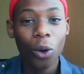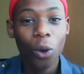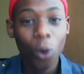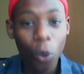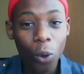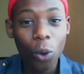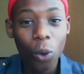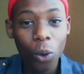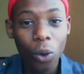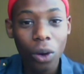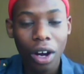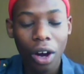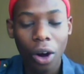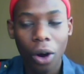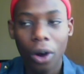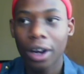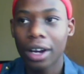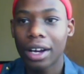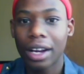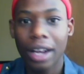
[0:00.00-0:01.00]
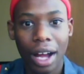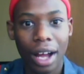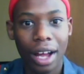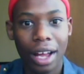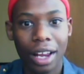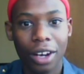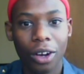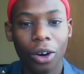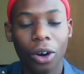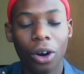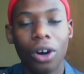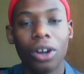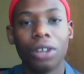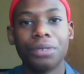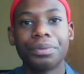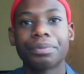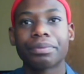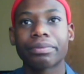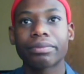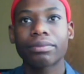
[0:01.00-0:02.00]
who, or girl, or
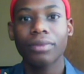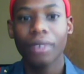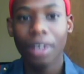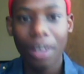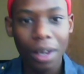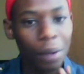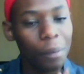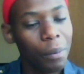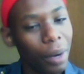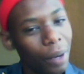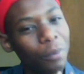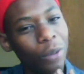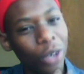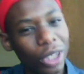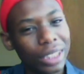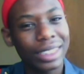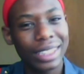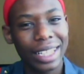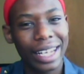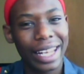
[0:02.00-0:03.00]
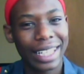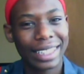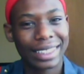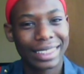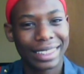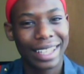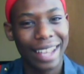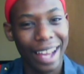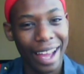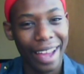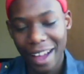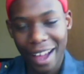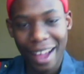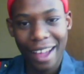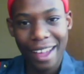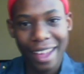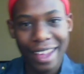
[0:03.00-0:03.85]
but mostly it's guy,